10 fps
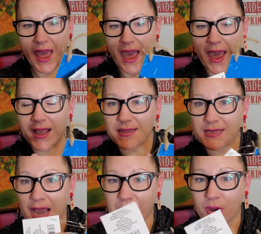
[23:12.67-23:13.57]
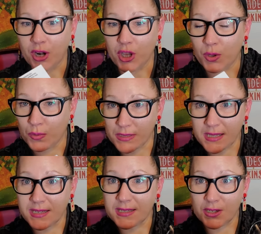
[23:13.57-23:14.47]
And I'm going to use
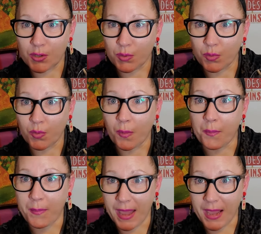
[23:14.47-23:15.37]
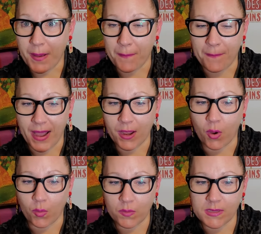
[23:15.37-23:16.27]
these to make my
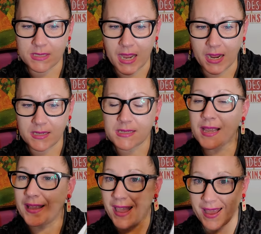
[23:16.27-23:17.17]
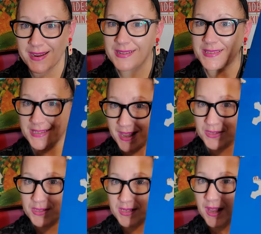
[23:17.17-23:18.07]
own signs. And it
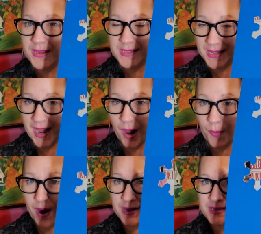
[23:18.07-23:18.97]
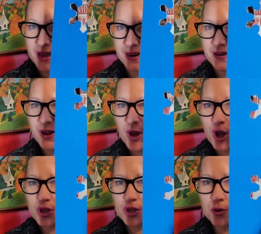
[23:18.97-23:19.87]
says DIY sign.
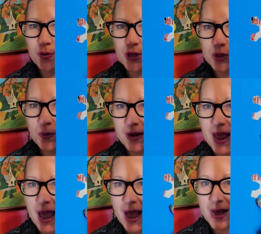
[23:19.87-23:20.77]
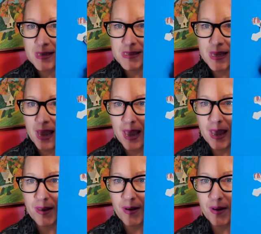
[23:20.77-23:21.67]
So this one has
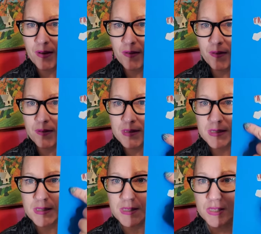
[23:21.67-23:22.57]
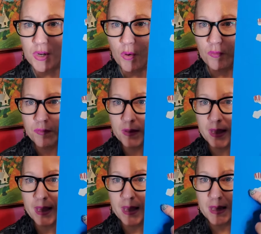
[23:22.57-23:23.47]
a
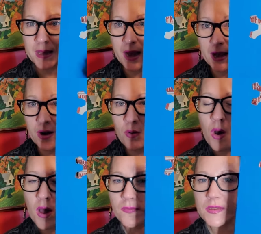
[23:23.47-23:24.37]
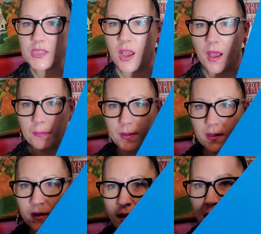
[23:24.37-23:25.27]
snowflake cutout on the top.
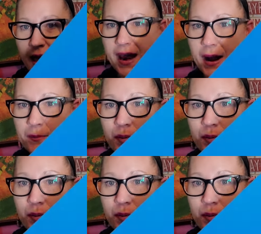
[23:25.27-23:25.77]
And I'm